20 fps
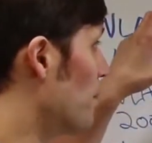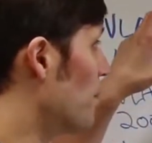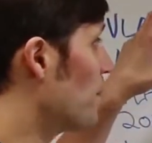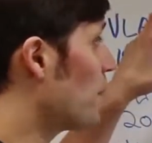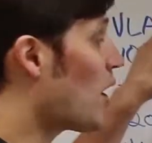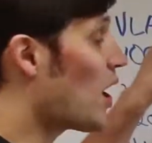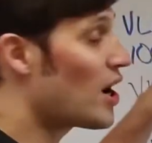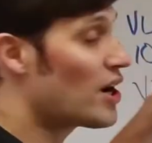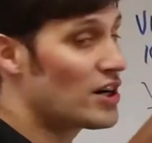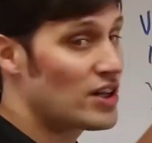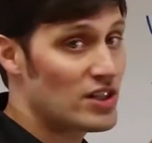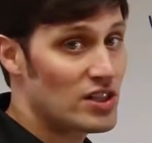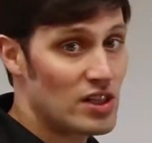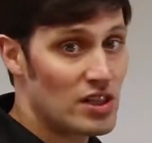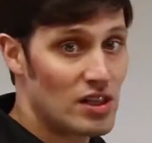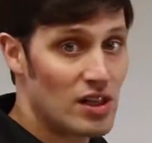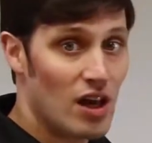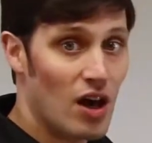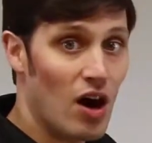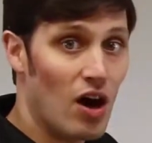part
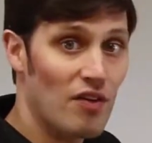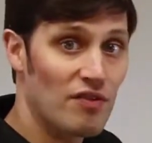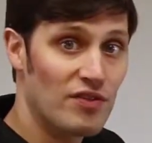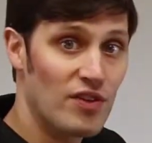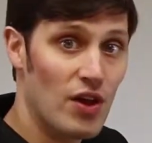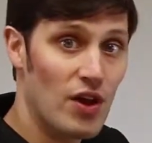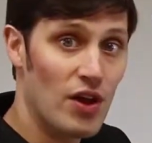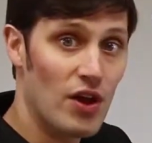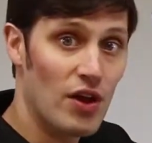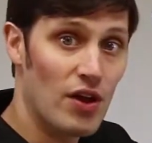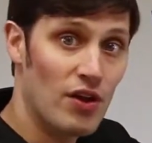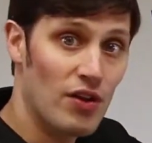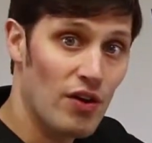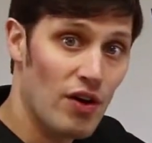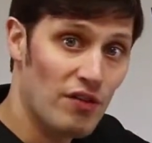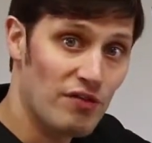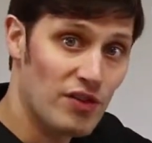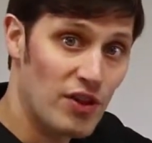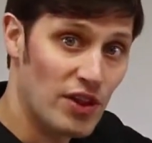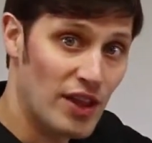of the
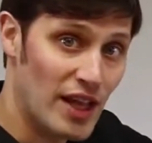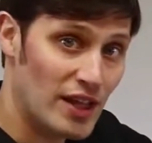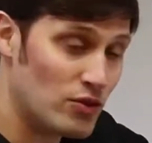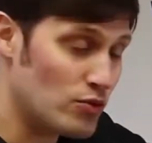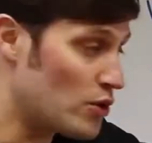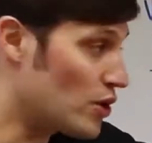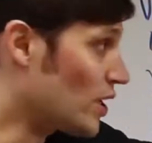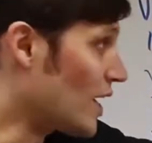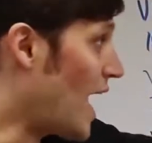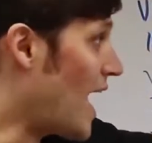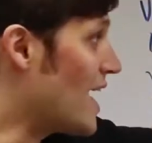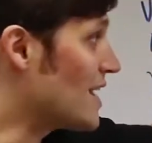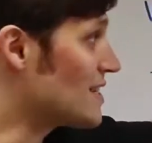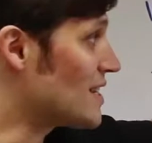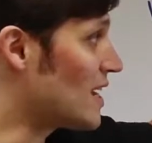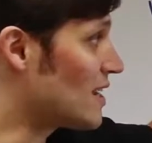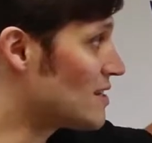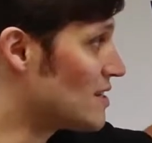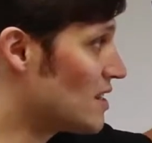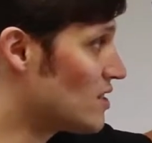network has
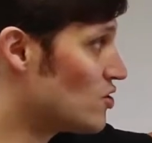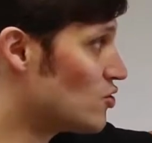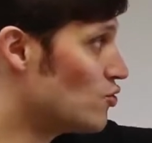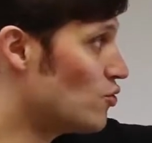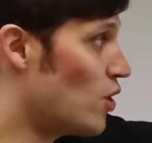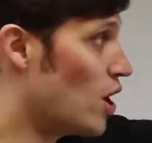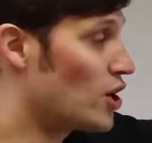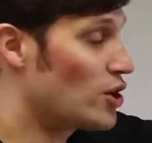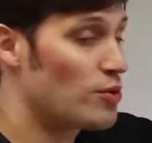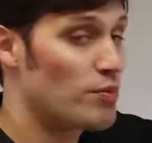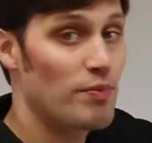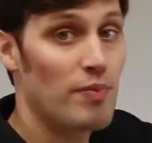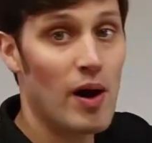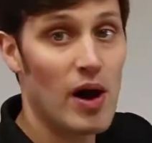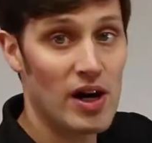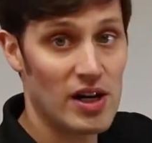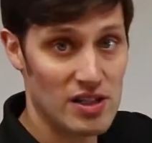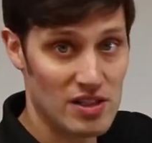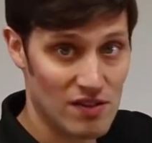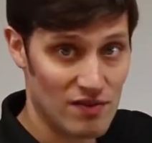access to other
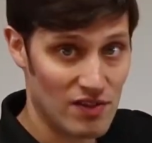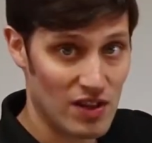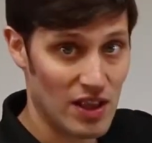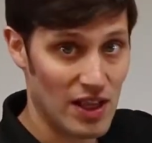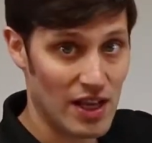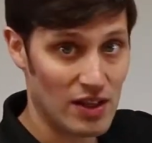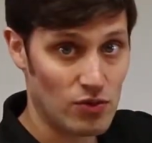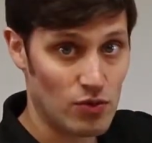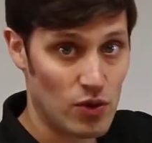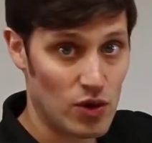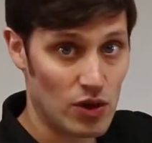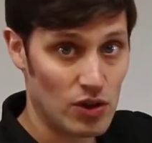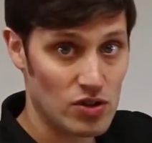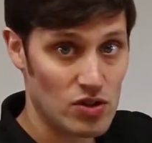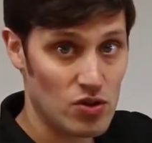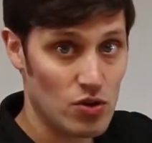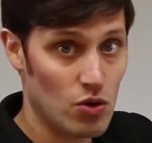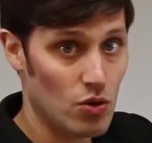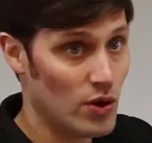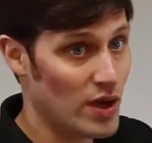parts of the network.
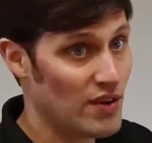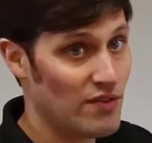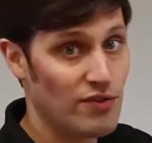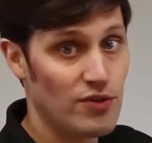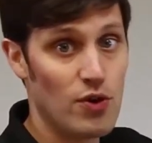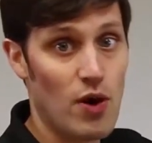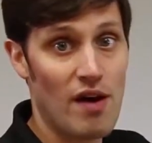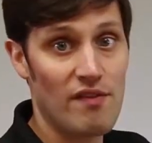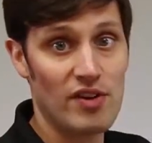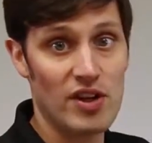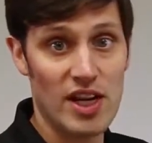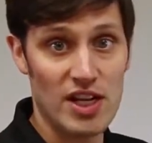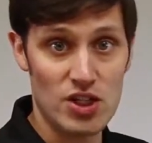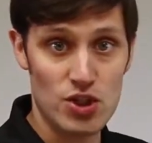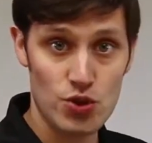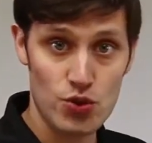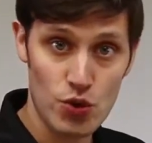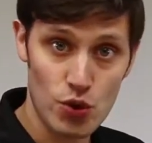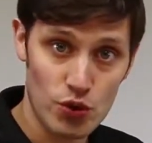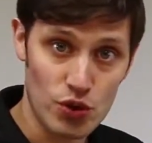So if you have an
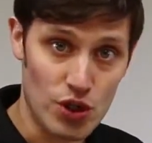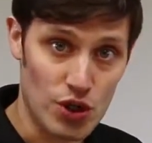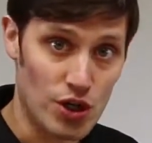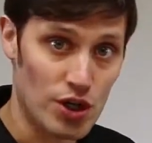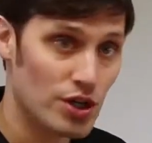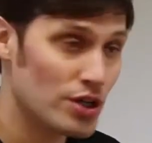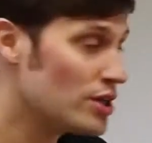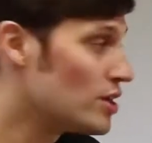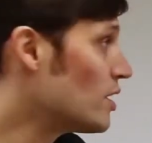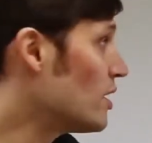intruder